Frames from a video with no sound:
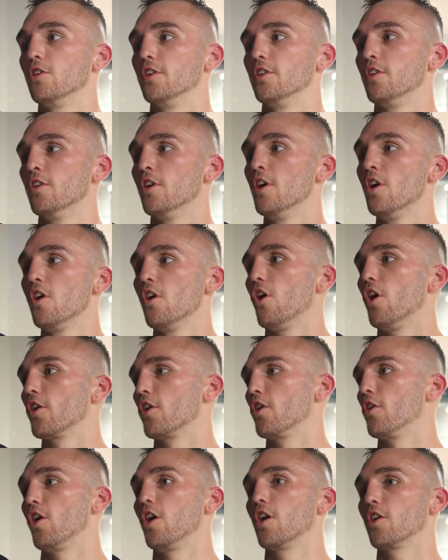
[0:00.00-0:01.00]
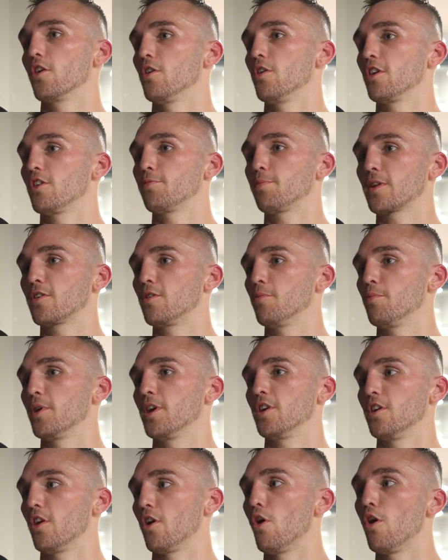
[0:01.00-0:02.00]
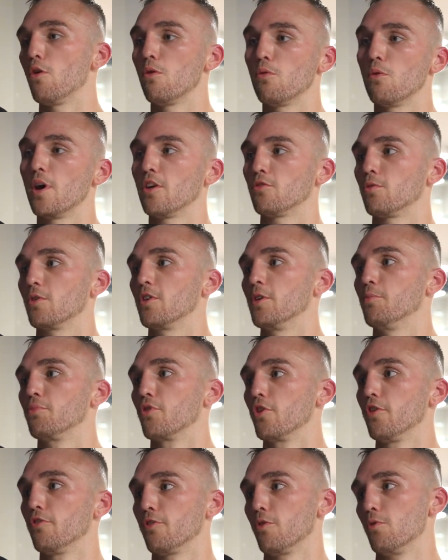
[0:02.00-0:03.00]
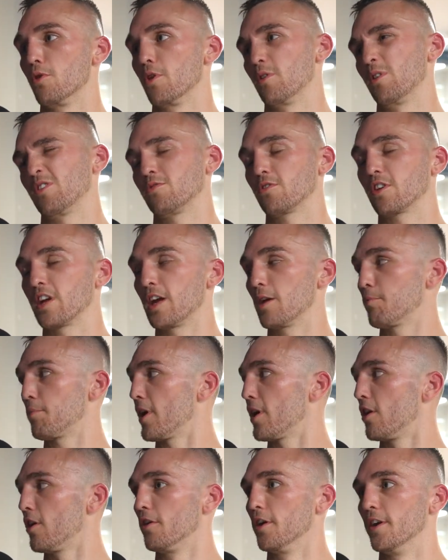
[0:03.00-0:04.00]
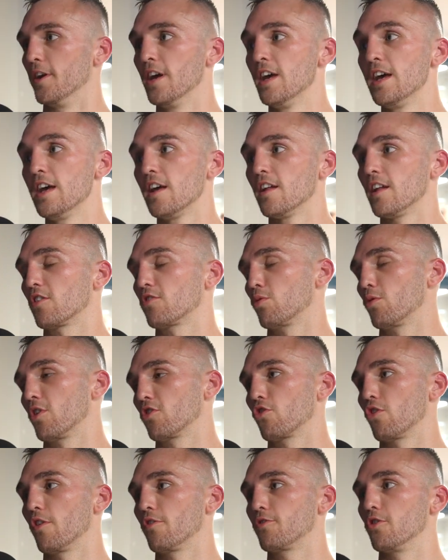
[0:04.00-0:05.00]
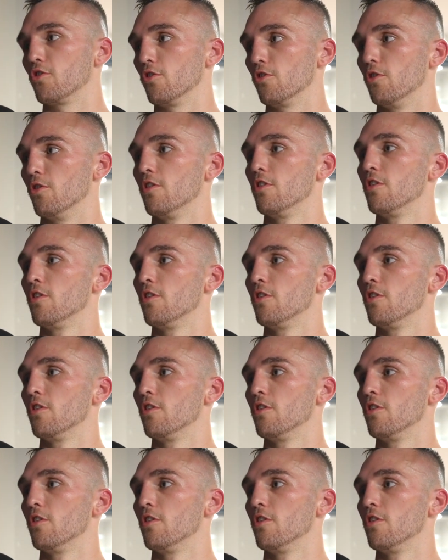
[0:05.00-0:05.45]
And I don't expect to be. You know, I always want to improve. I want to get better. And that's what I strive to do.